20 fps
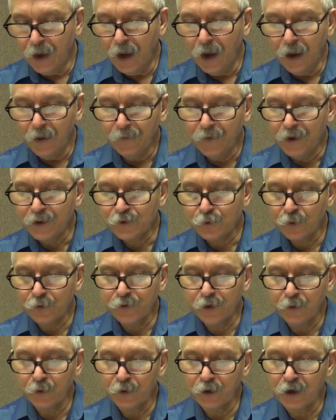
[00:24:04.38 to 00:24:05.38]
And that's
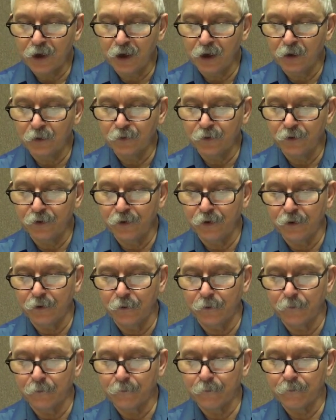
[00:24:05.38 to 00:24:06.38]
what they were called to do.
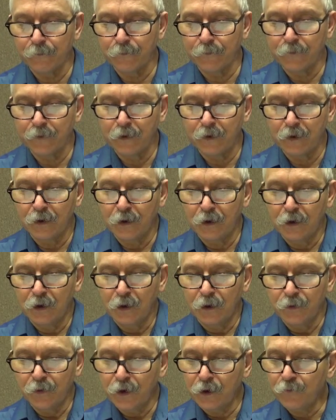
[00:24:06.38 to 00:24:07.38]

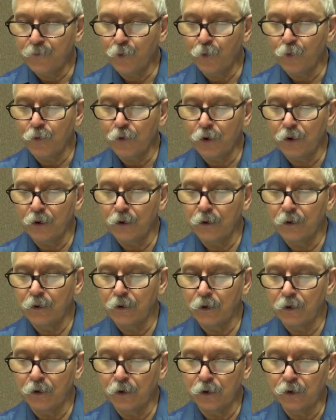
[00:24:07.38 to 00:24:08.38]
Therefore,
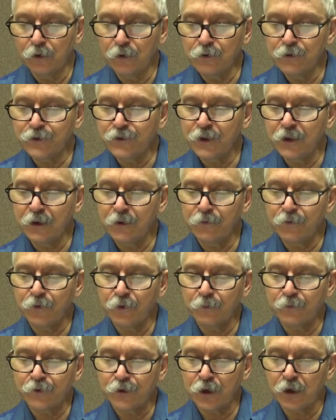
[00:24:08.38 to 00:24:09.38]
loosing
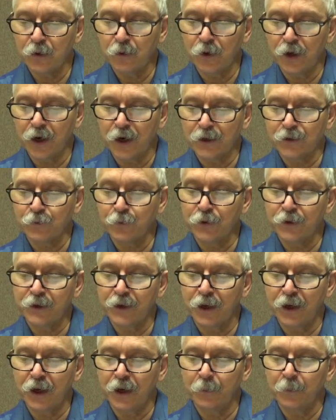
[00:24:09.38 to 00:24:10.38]
from Troas, we
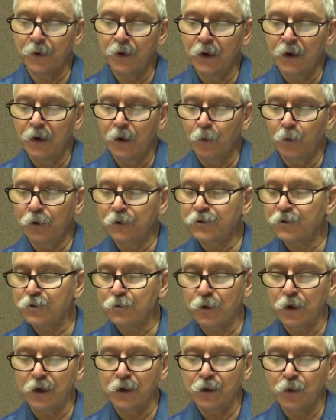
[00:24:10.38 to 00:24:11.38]
came with
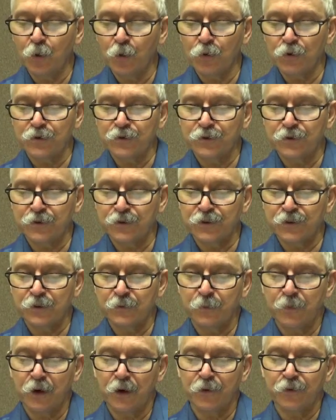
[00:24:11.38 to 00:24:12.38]
straight course to
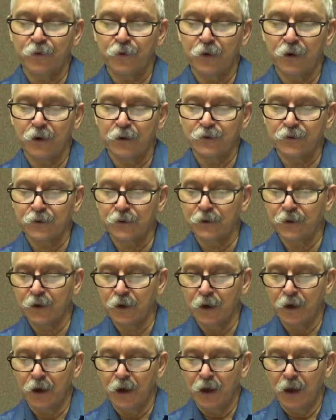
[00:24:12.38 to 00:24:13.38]
Samothracia,
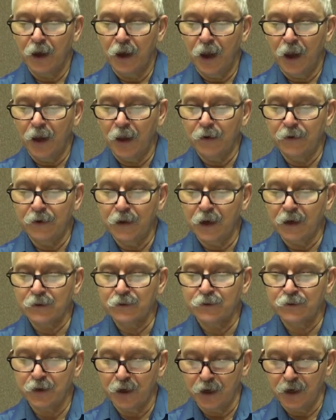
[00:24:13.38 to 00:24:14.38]
and
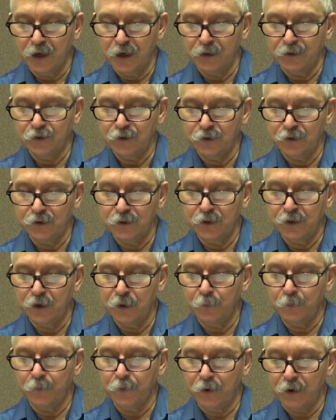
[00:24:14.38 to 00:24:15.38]
next day to
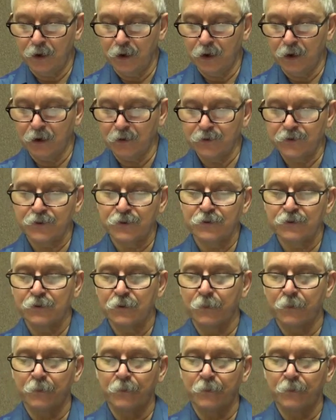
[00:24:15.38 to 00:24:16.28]
Neapolis.